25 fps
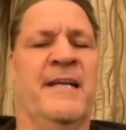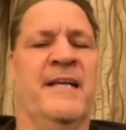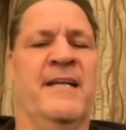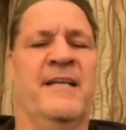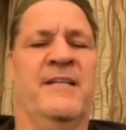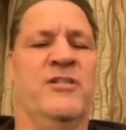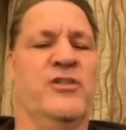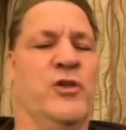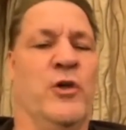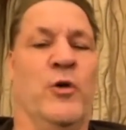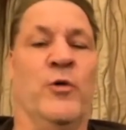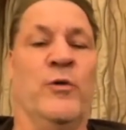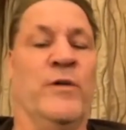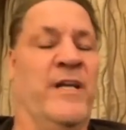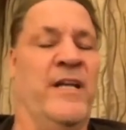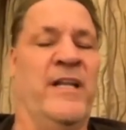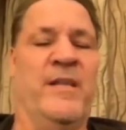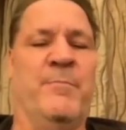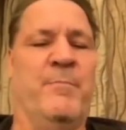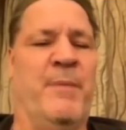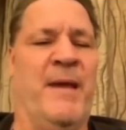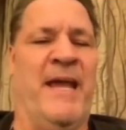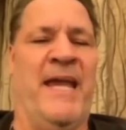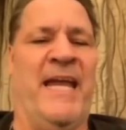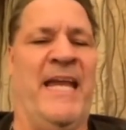showed any
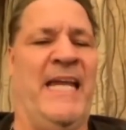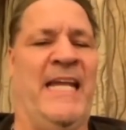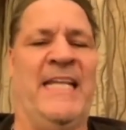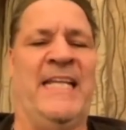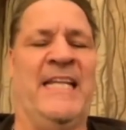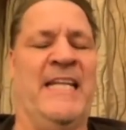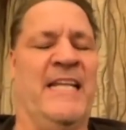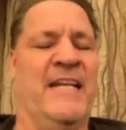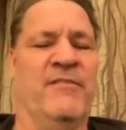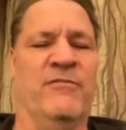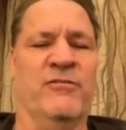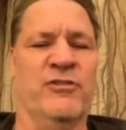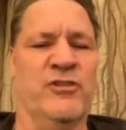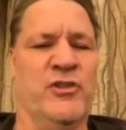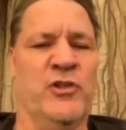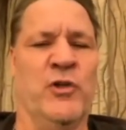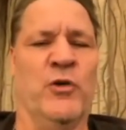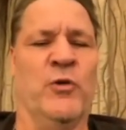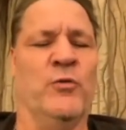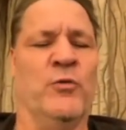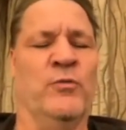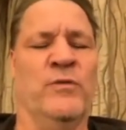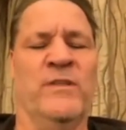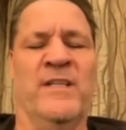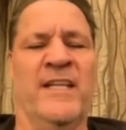pain. He never
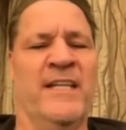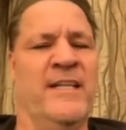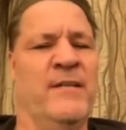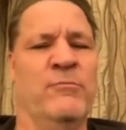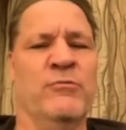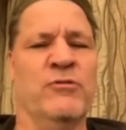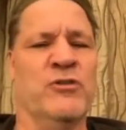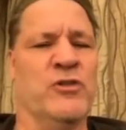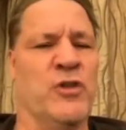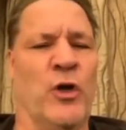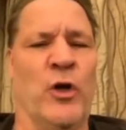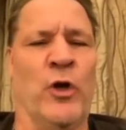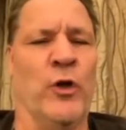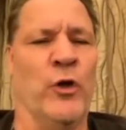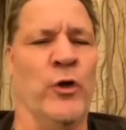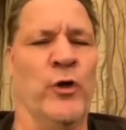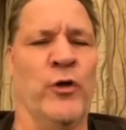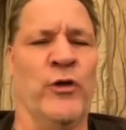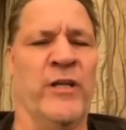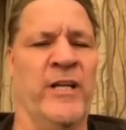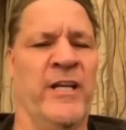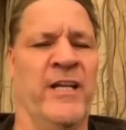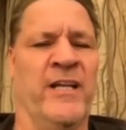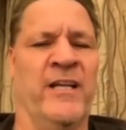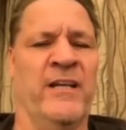showed that he was
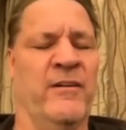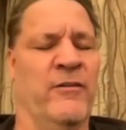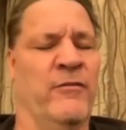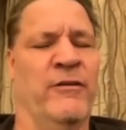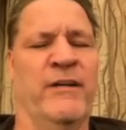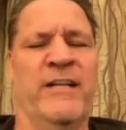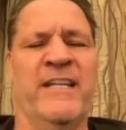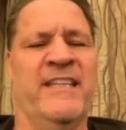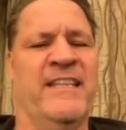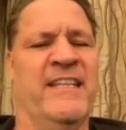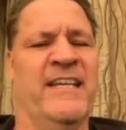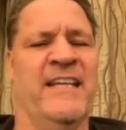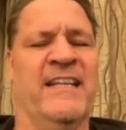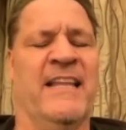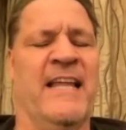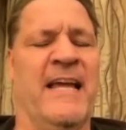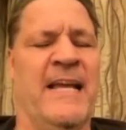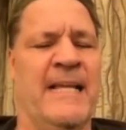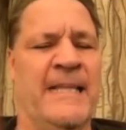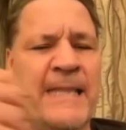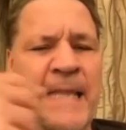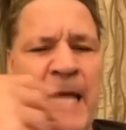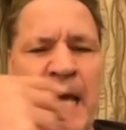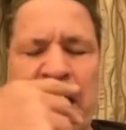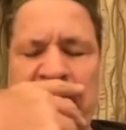hurting or anything
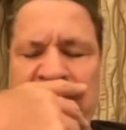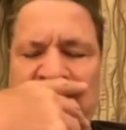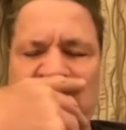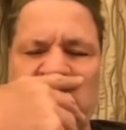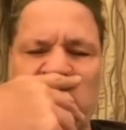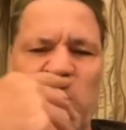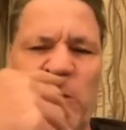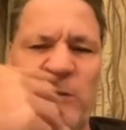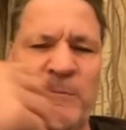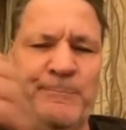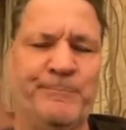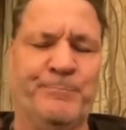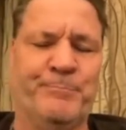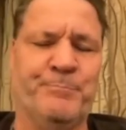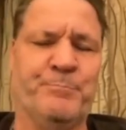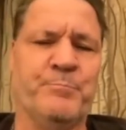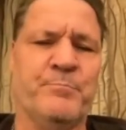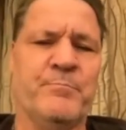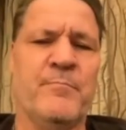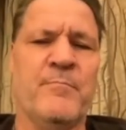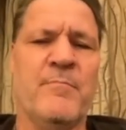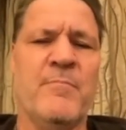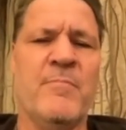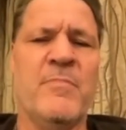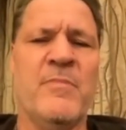like that. So
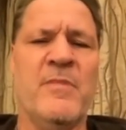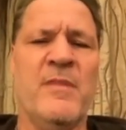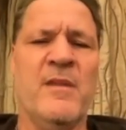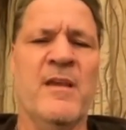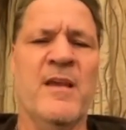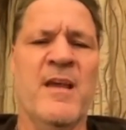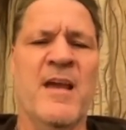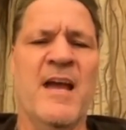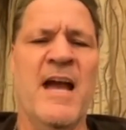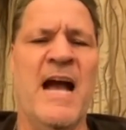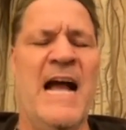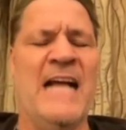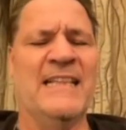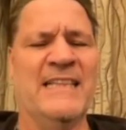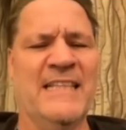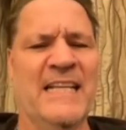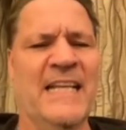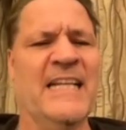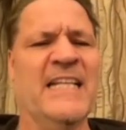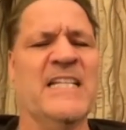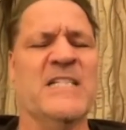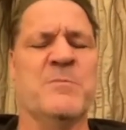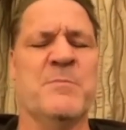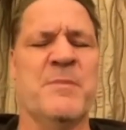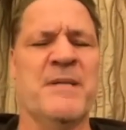I
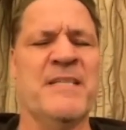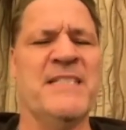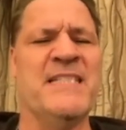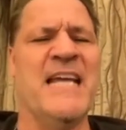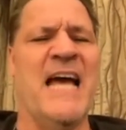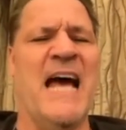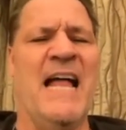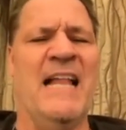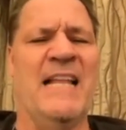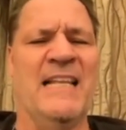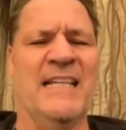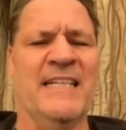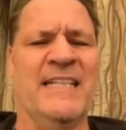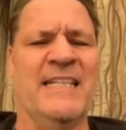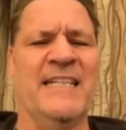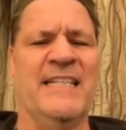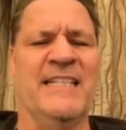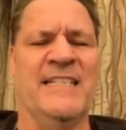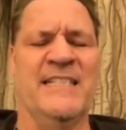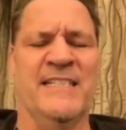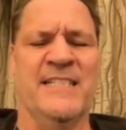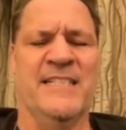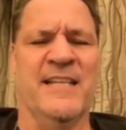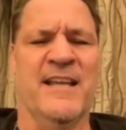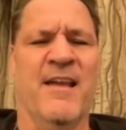think his mentality
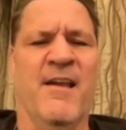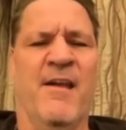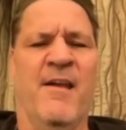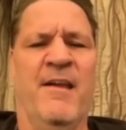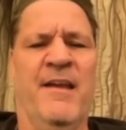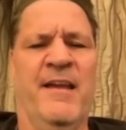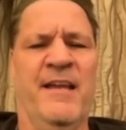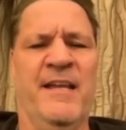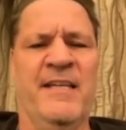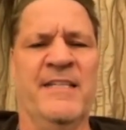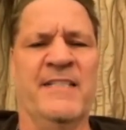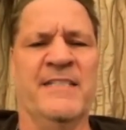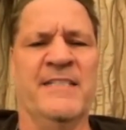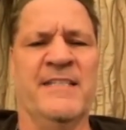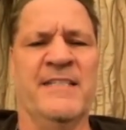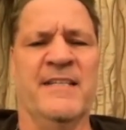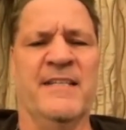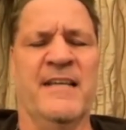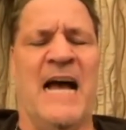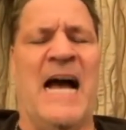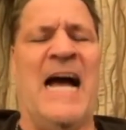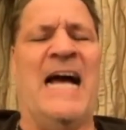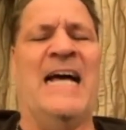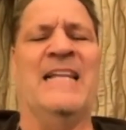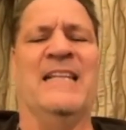is
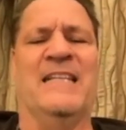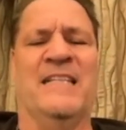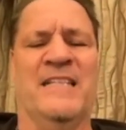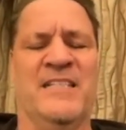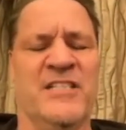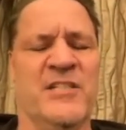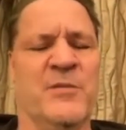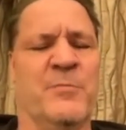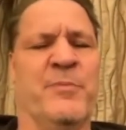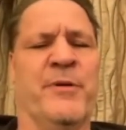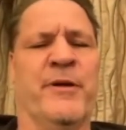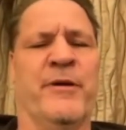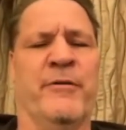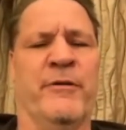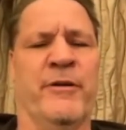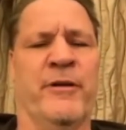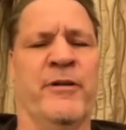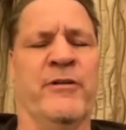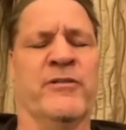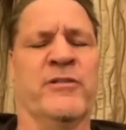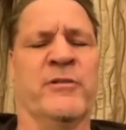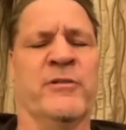highly superior to